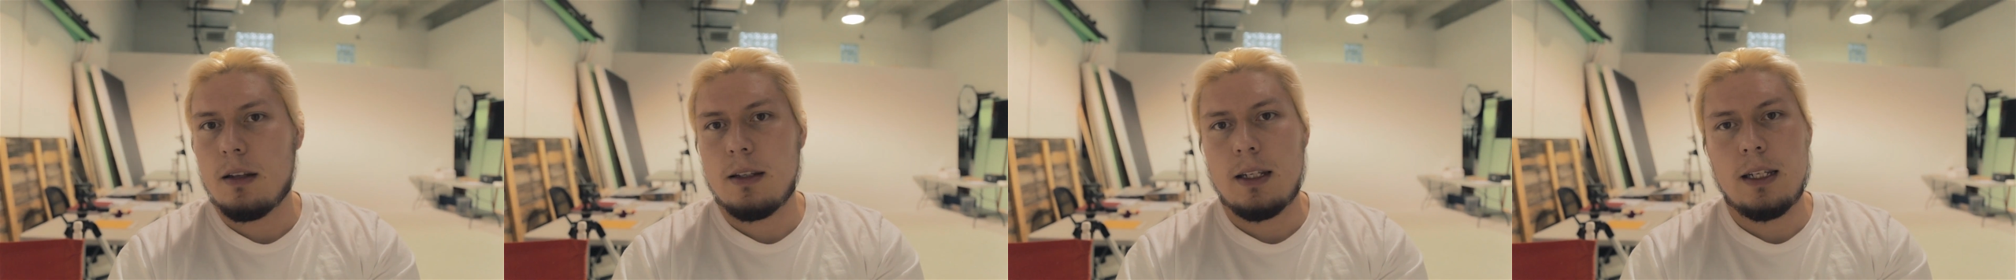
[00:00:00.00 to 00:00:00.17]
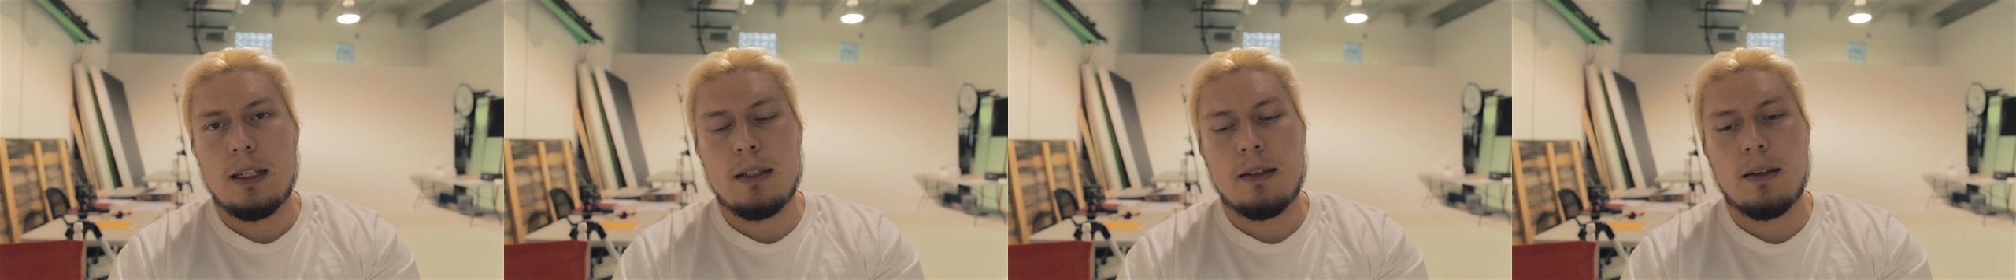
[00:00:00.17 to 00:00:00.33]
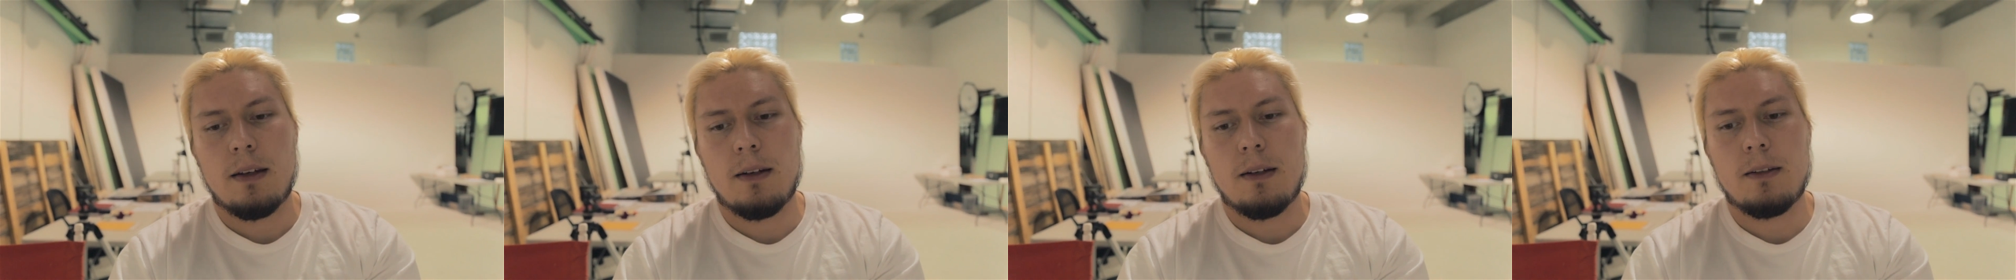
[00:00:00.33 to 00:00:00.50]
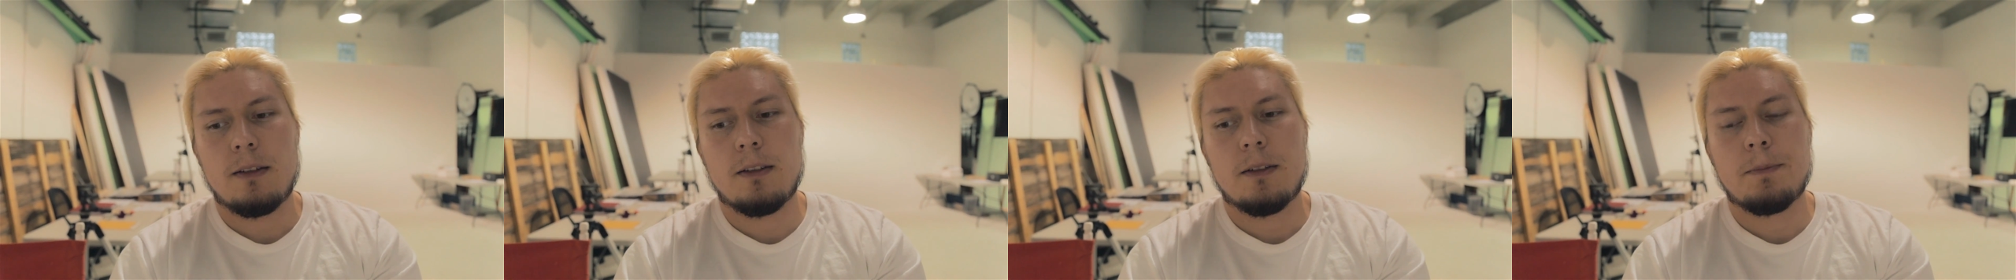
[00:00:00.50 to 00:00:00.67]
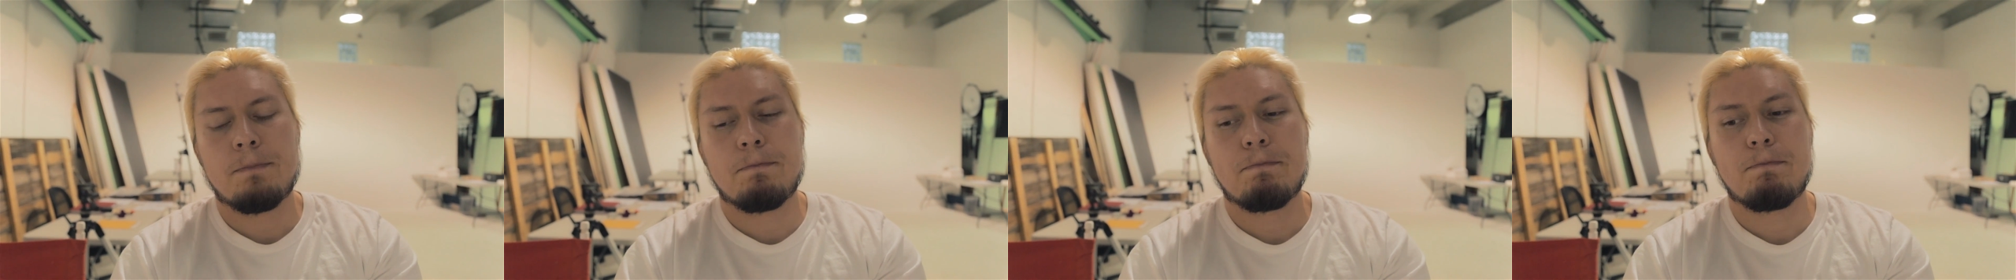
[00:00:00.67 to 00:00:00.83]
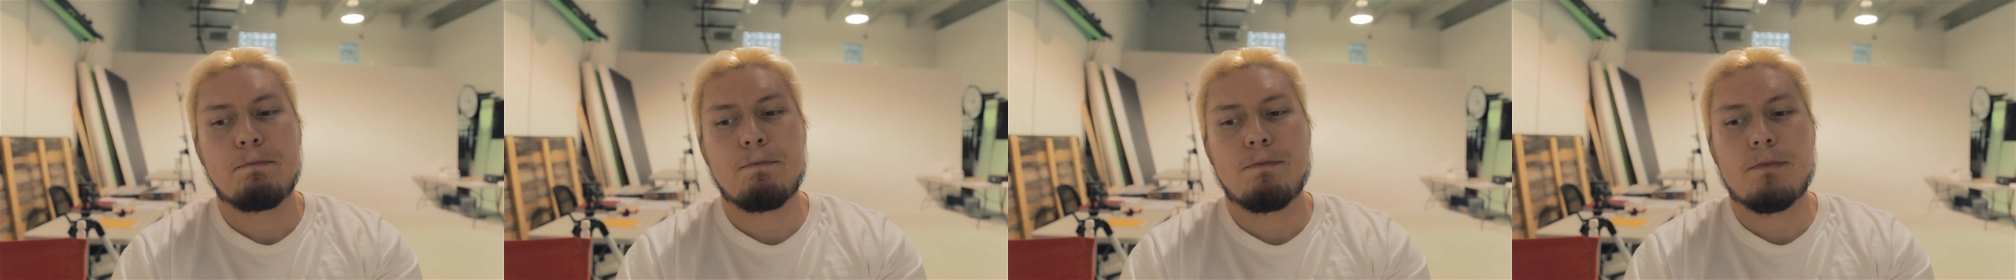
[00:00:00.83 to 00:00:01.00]
of details,
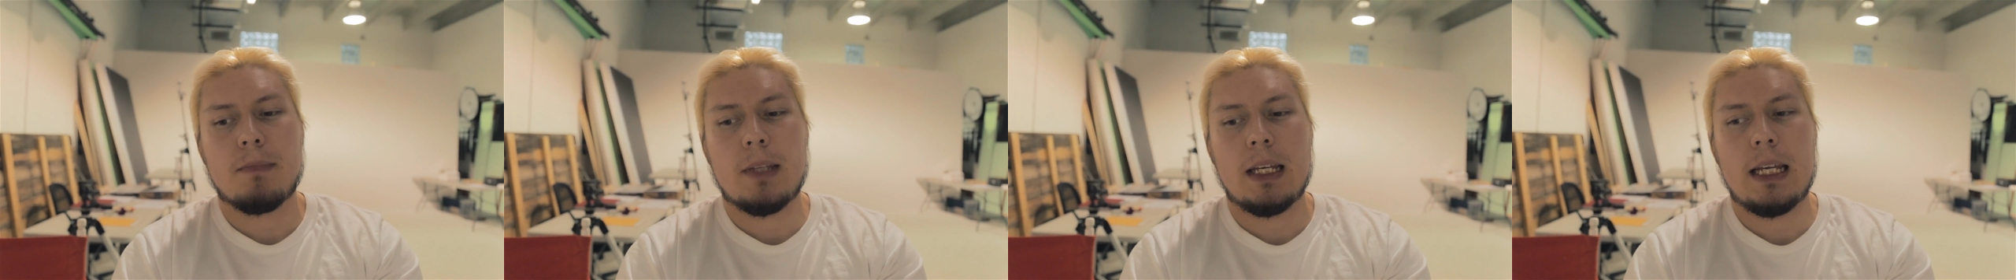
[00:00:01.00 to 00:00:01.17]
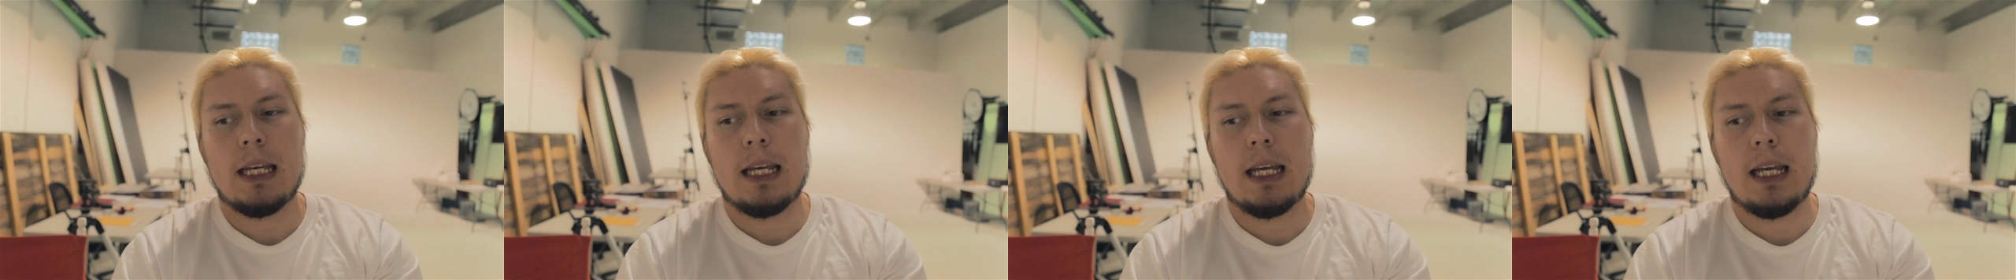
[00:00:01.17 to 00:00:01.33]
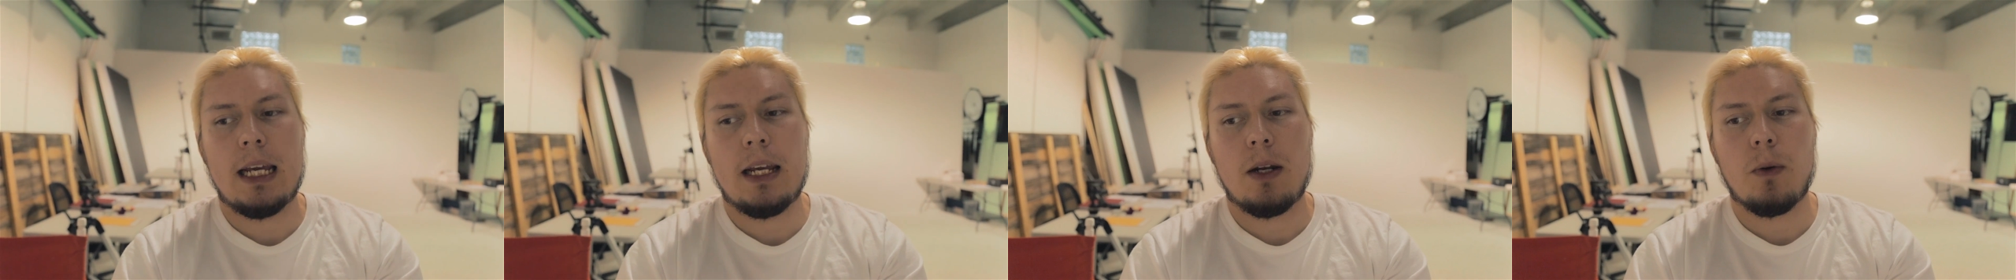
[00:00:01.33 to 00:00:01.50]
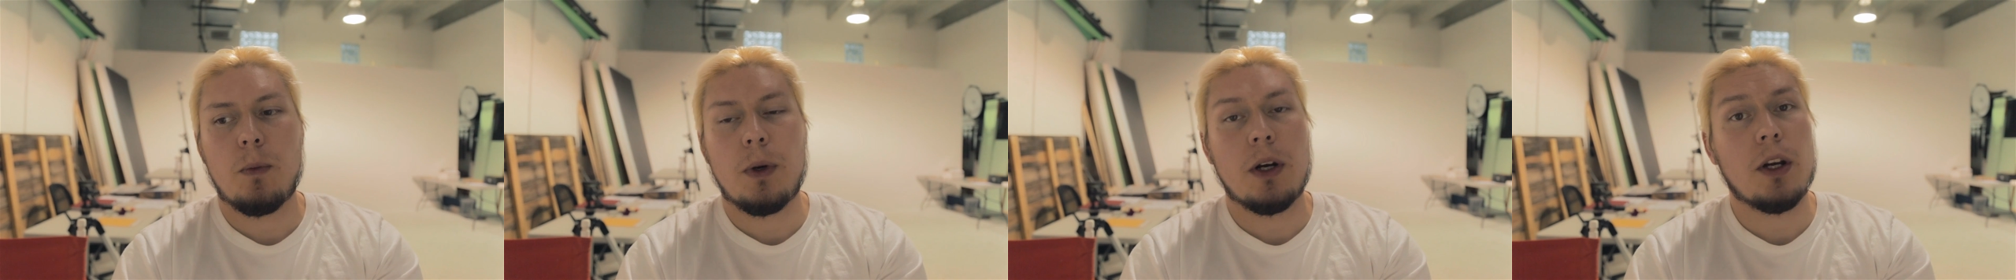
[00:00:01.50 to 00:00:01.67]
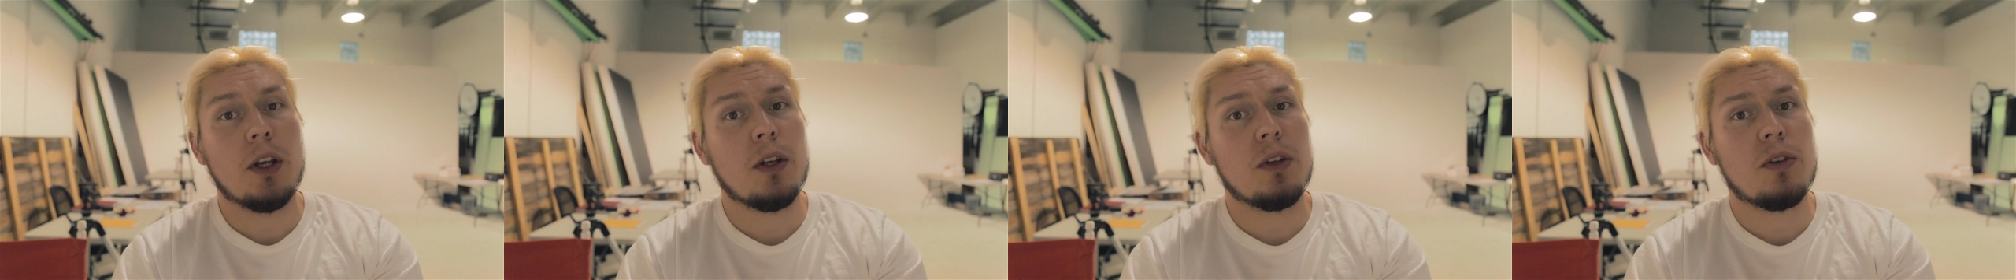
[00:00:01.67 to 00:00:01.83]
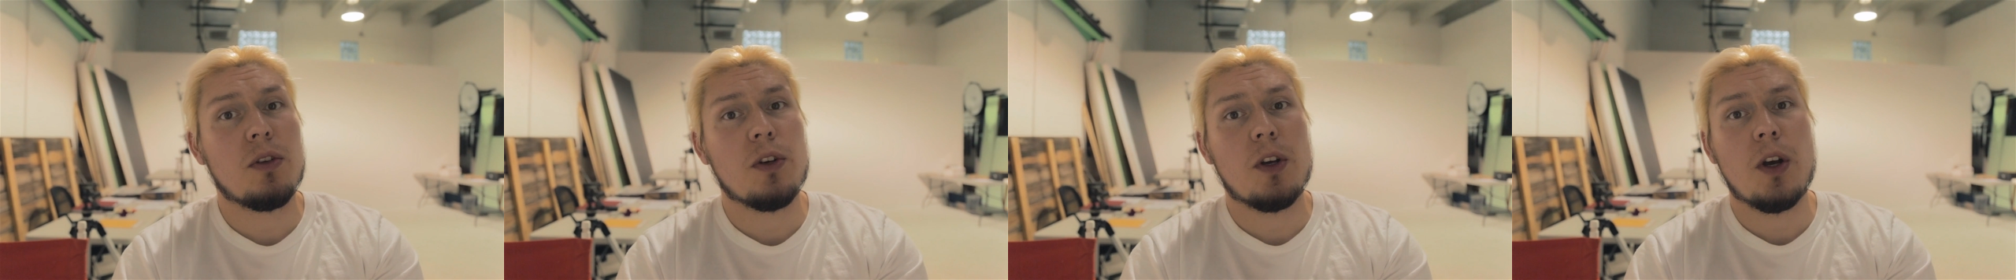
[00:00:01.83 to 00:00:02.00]
and we're
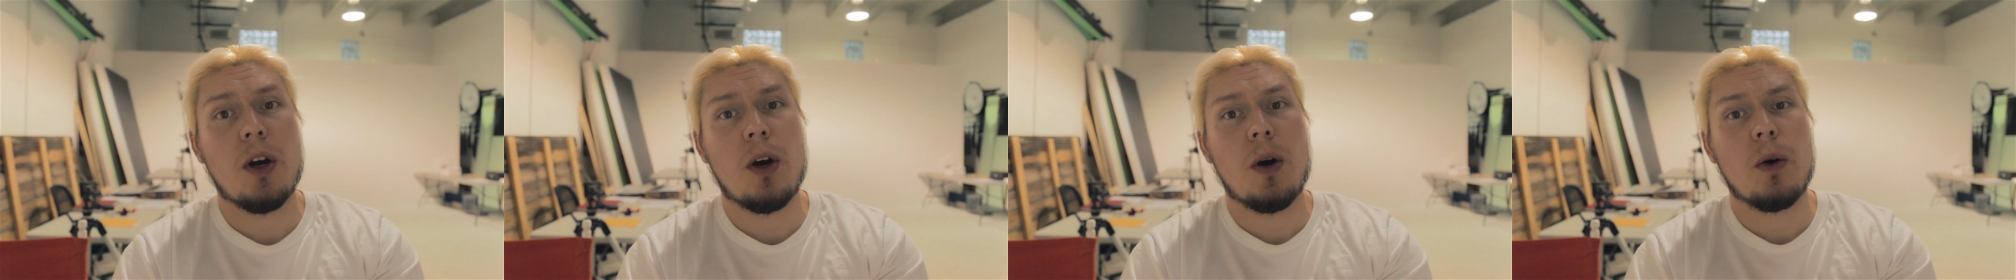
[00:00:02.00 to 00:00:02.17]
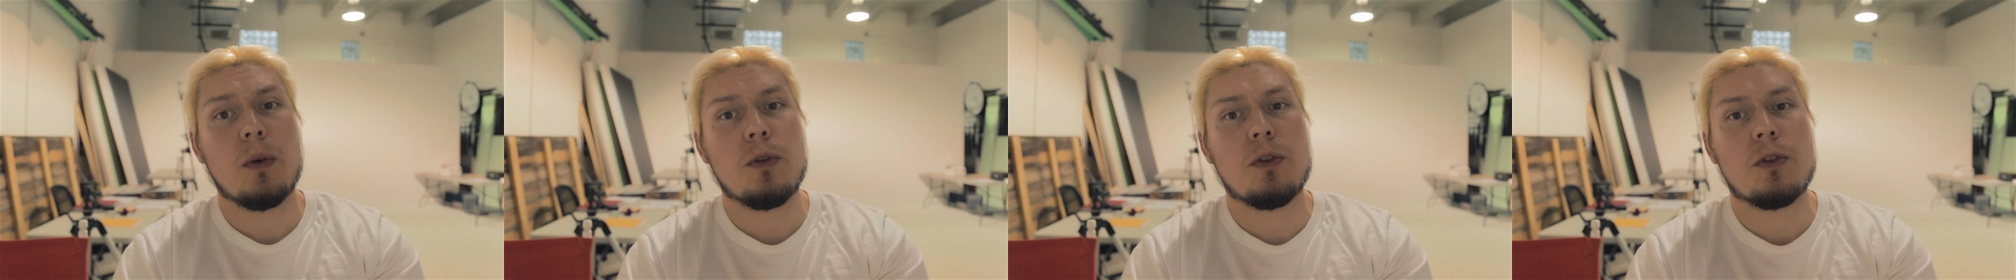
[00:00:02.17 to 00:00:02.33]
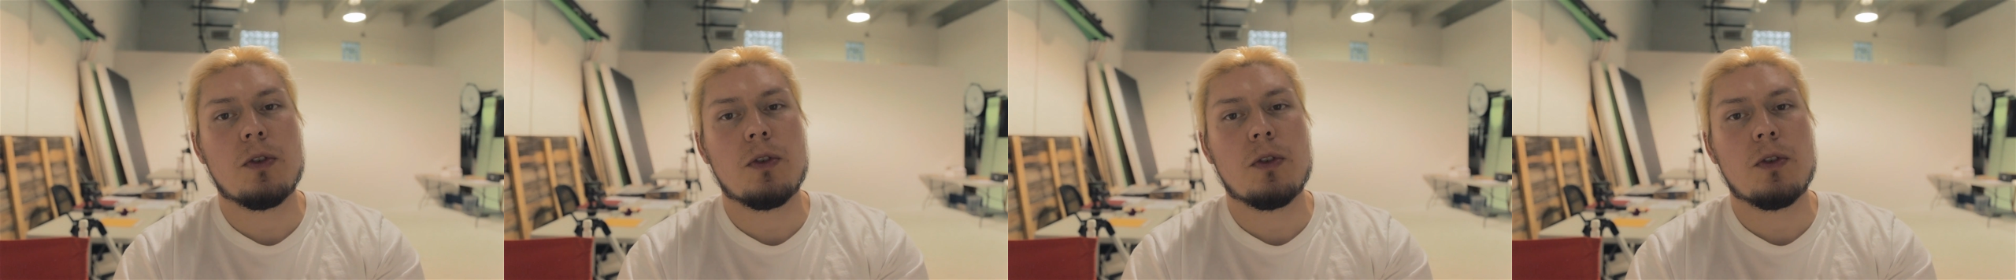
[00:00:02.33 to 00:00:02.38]
good to go.